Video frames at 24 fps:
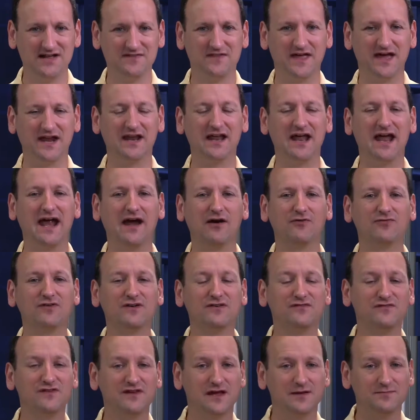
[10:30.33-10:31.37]
that
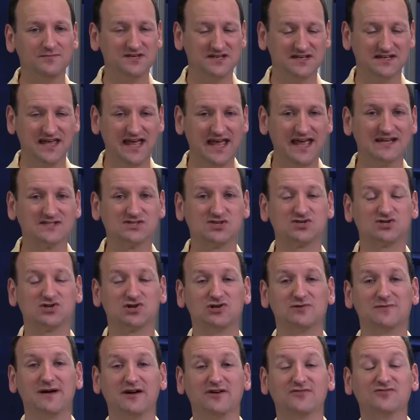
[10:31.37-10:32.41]
every VMDK has a
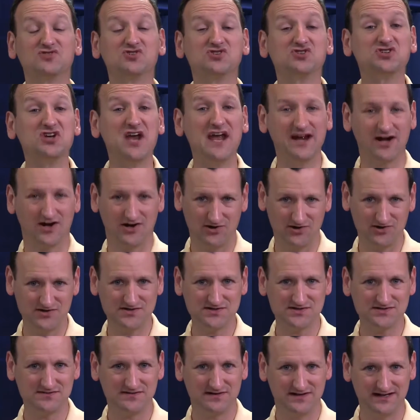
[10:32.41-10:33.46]
certain amount of
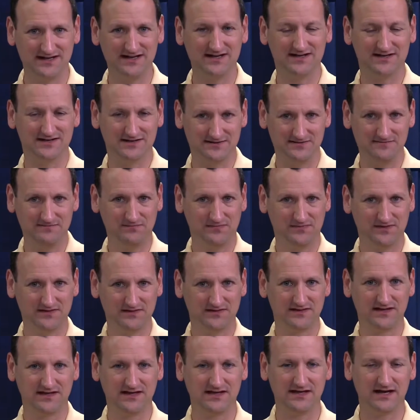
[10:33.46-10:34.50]
shares in
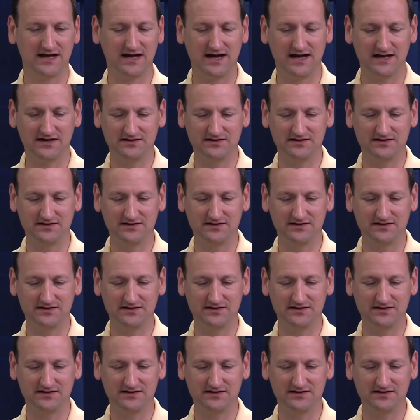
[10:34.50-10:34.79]
the